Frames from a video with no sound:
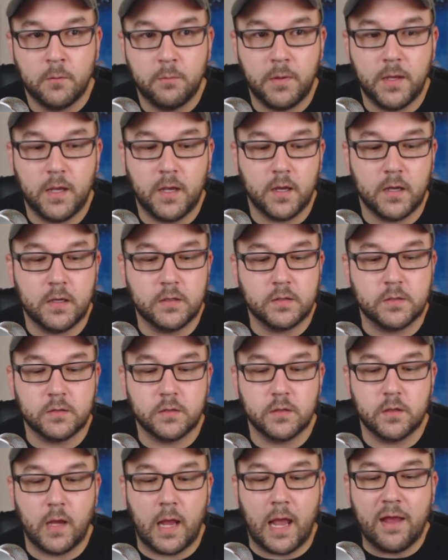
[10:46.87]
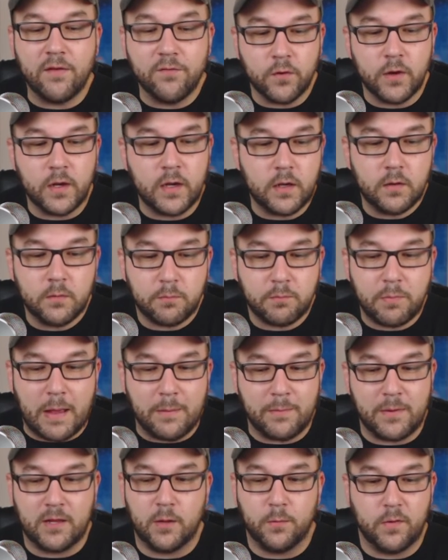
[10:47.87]
Because every
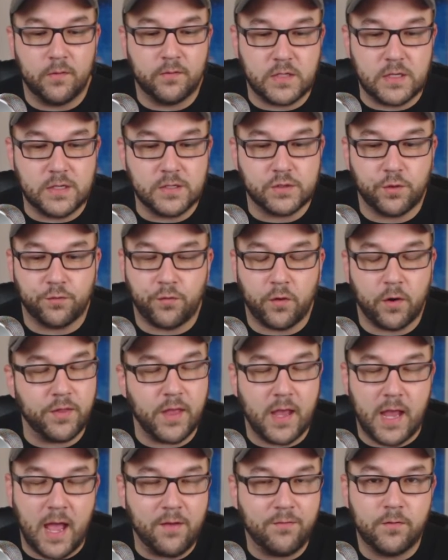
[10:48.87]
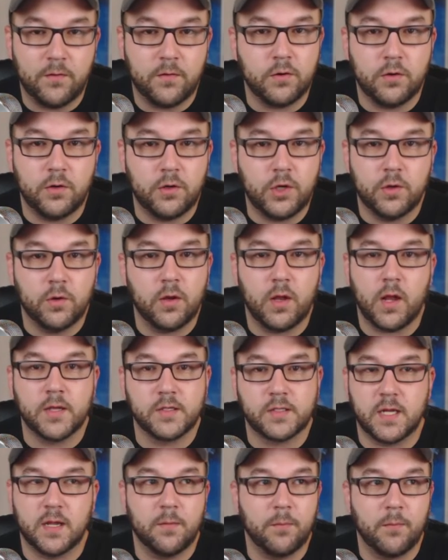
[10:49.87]
Batman that we've seen so far, they haven't
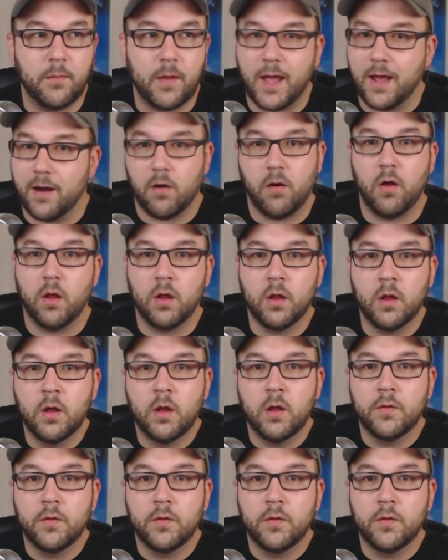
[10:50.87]
utilized him at all.